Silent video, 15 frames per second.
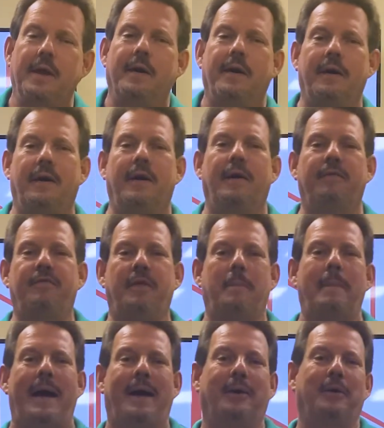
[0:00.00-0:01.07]
of the
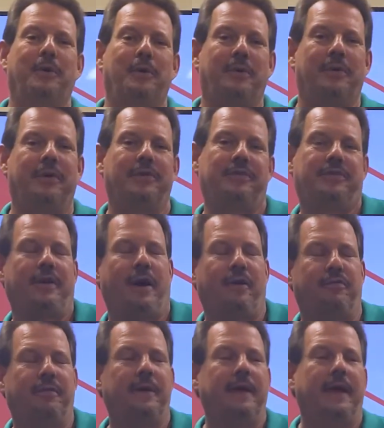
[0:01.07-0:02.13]
malodor itself.